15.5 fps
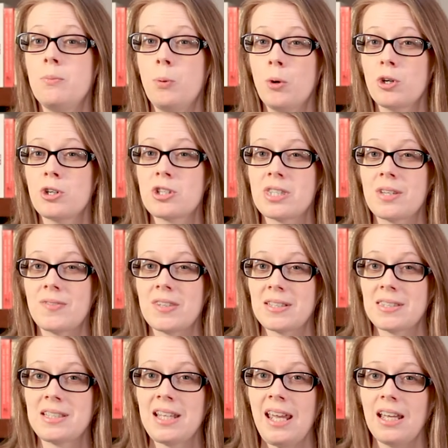borders of the
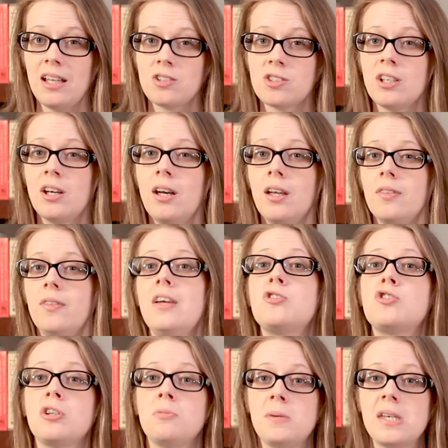state, they
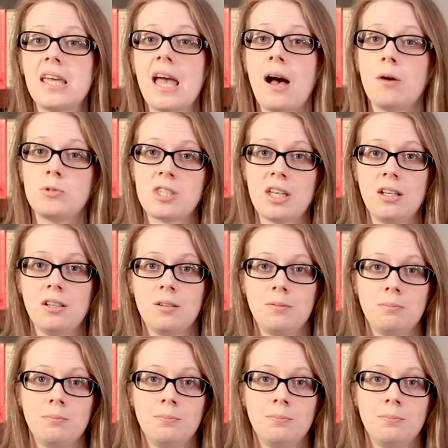should be counted.